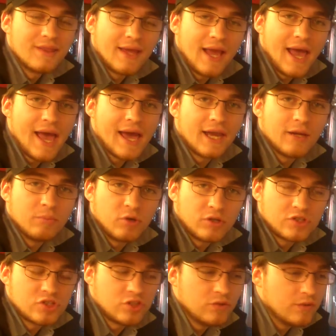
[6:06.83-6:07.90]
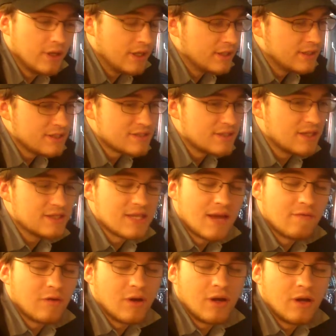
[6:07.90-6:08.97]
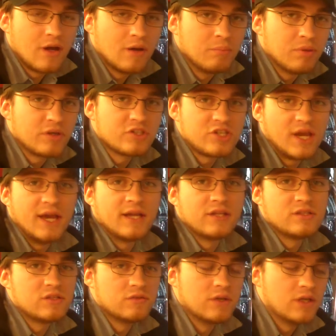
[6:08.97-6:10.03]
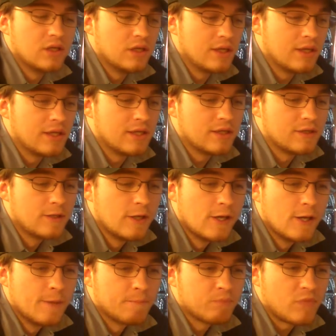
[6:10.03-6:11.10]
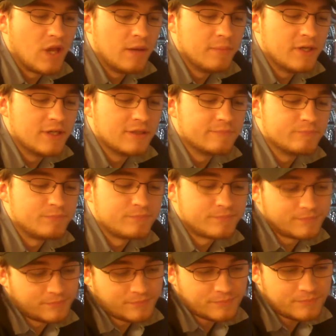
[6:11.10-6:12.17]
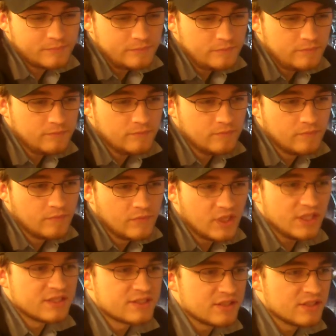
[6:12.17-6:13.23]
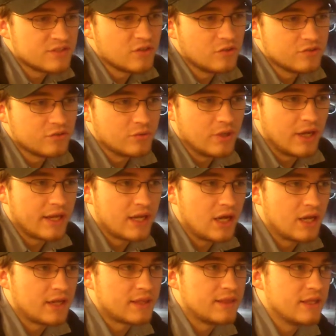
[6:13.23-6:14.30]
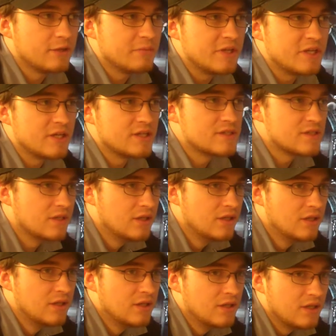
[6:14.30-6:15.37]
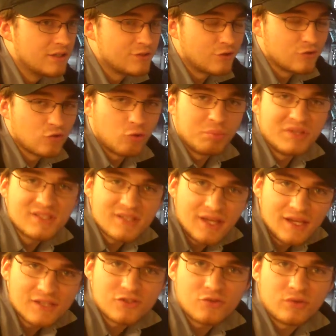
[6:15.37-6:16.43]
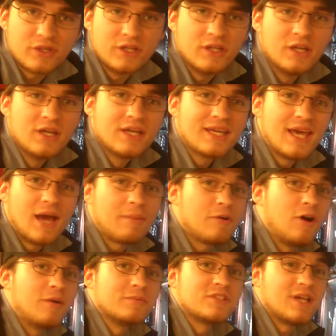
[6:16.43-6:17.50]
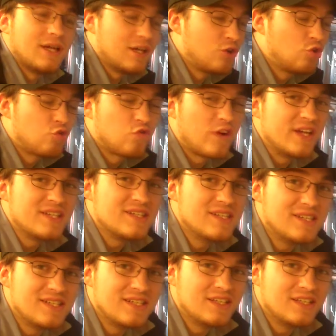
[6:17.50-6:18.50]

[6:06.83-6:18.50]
they add a bunch to it, and this does have a, a bunch added to it. And, I mean, it's, it's also an iconic thing because it's also a piece of history. Capcom signed a crazy